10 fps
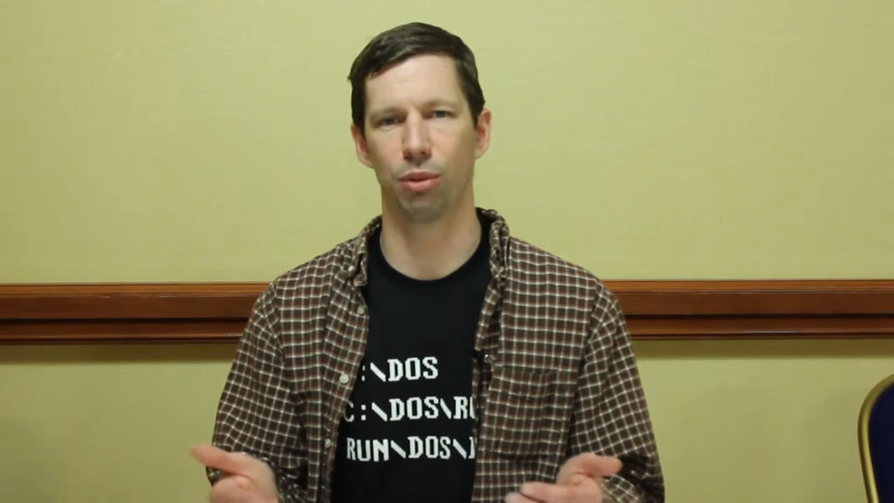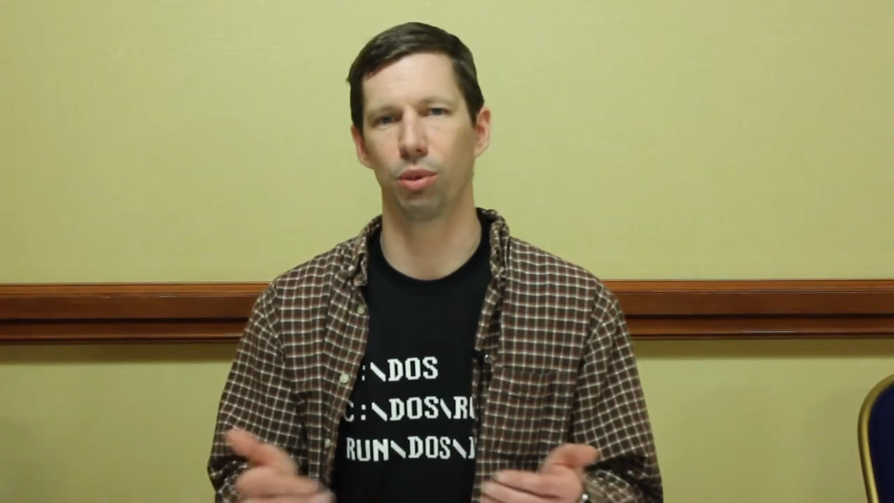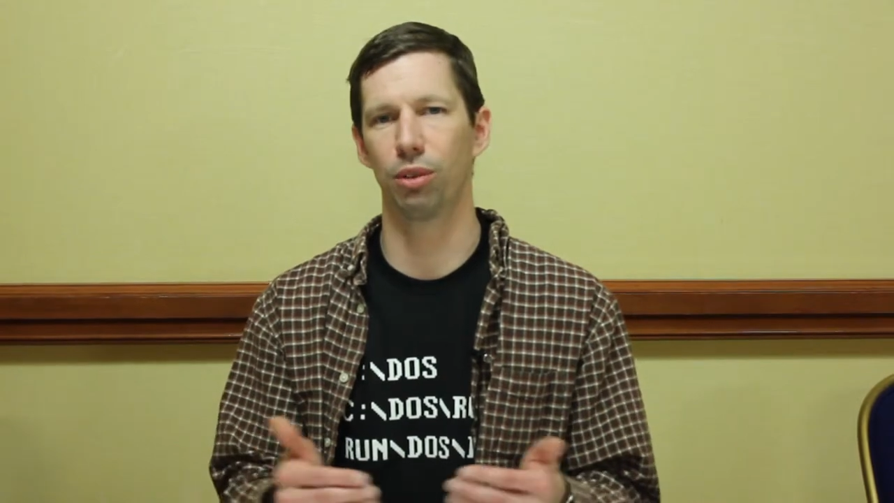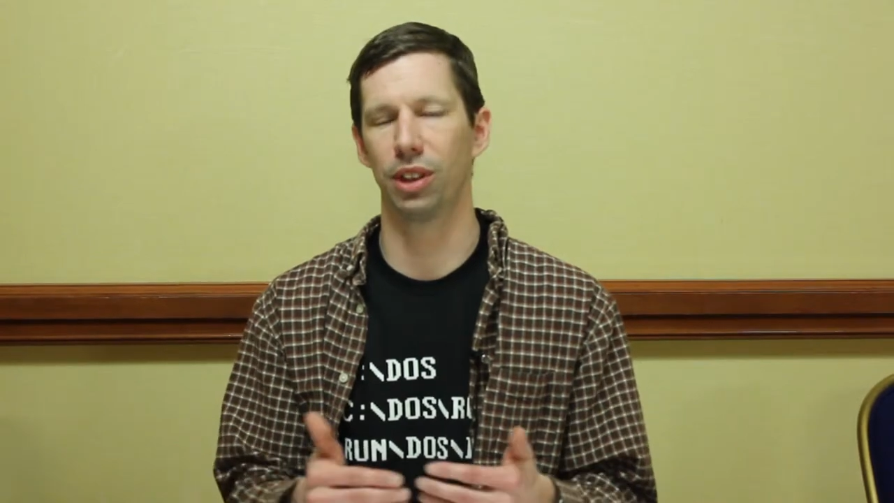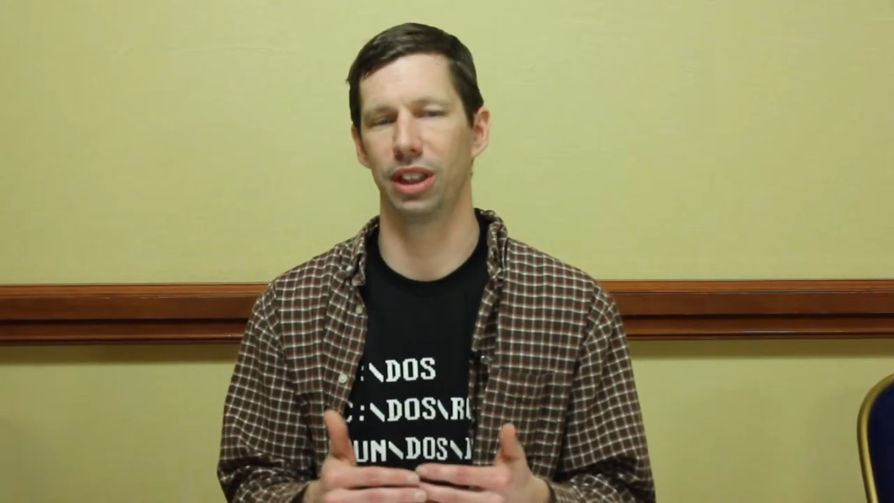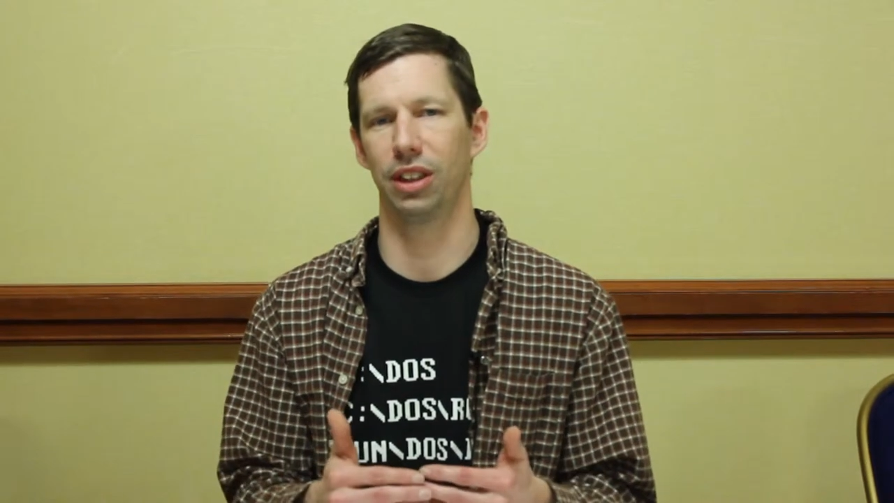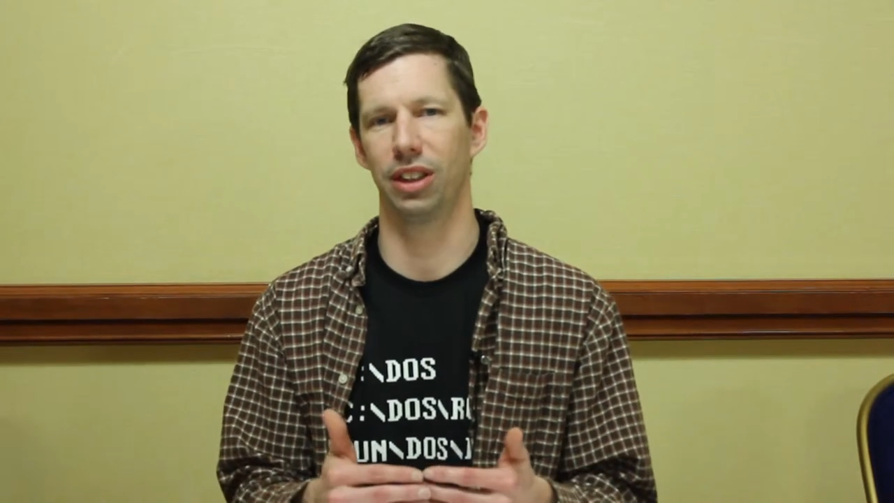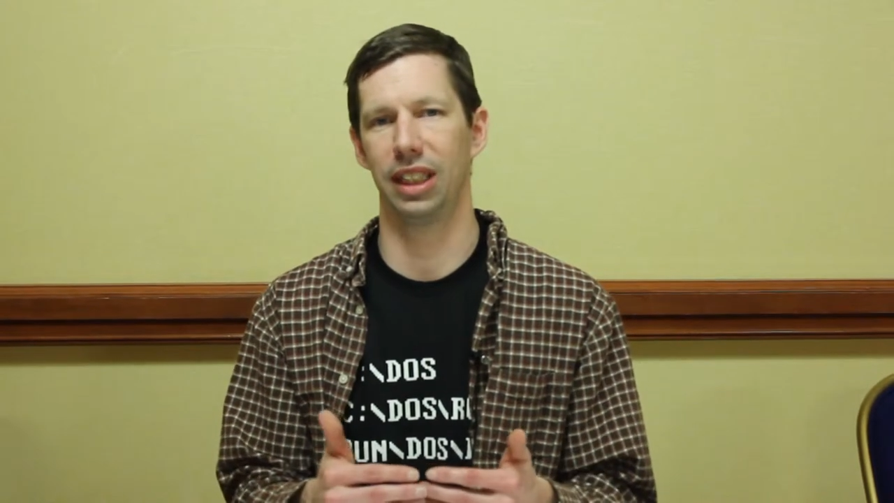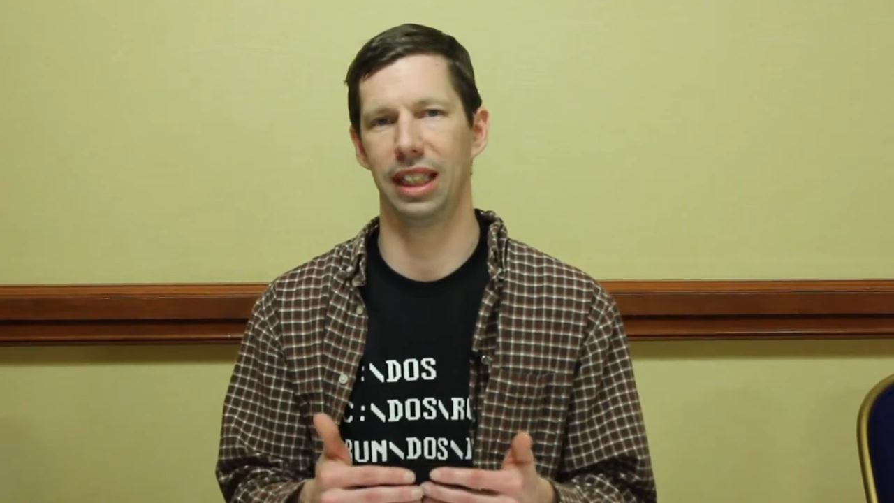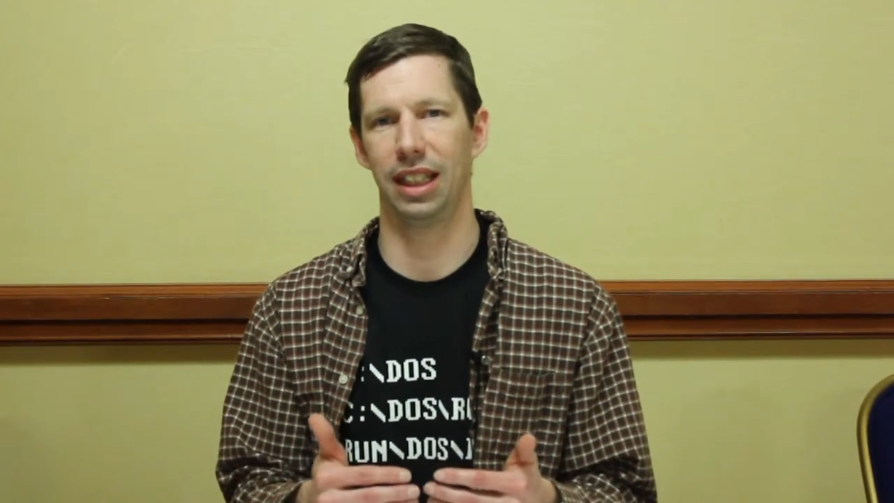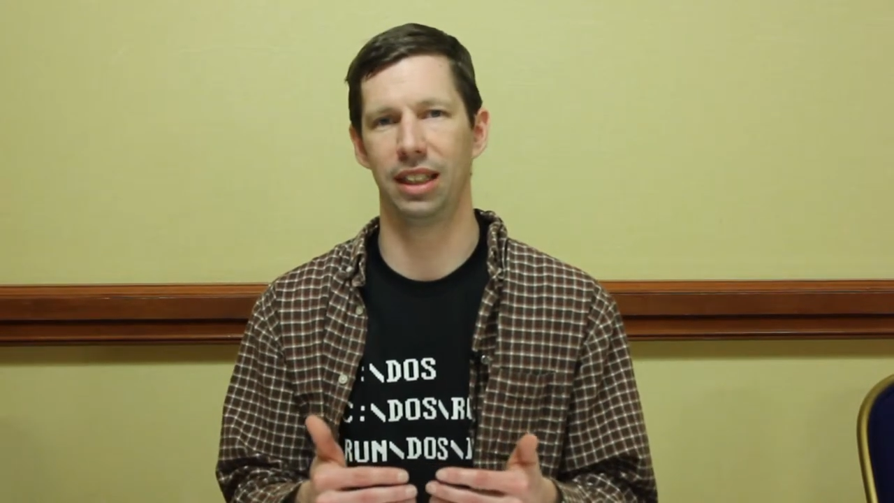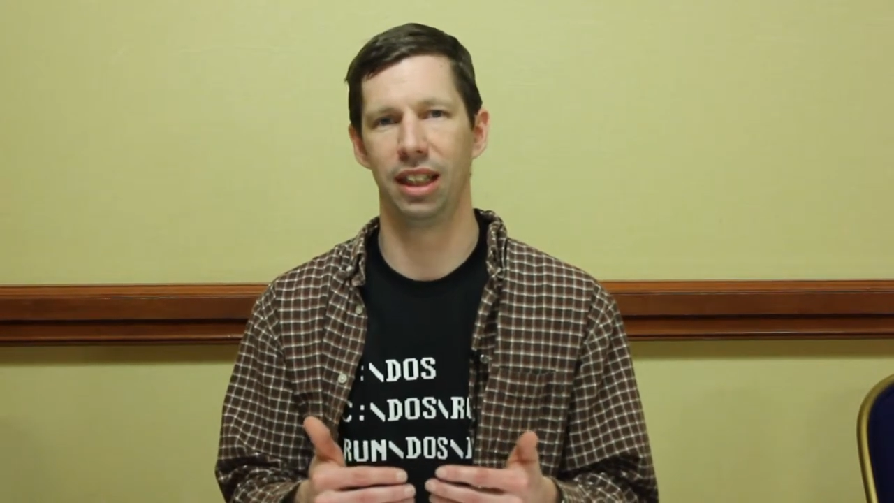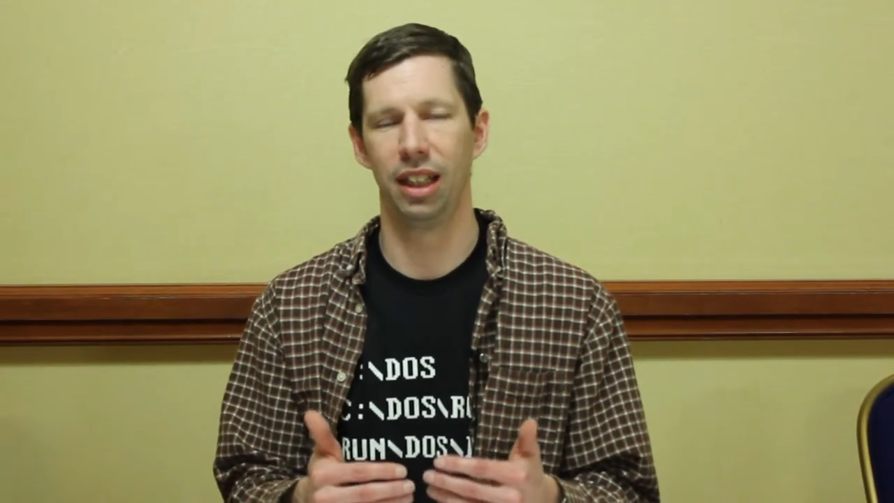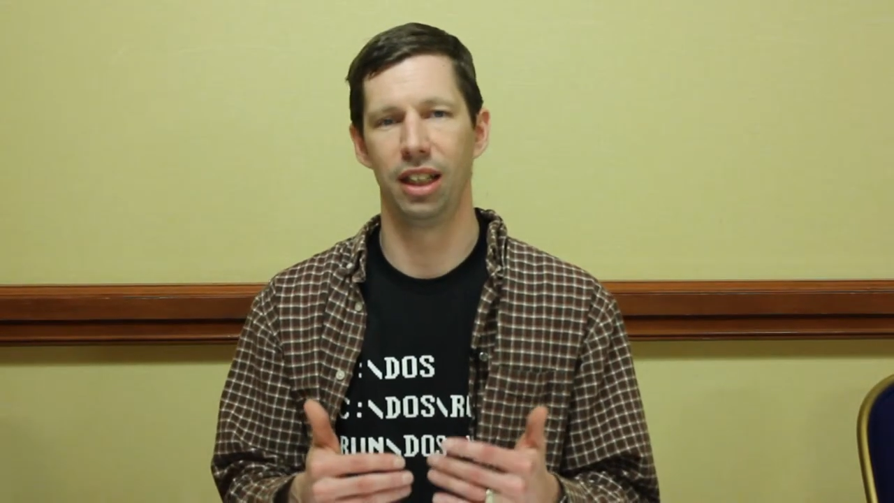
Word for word: So, we're really looking at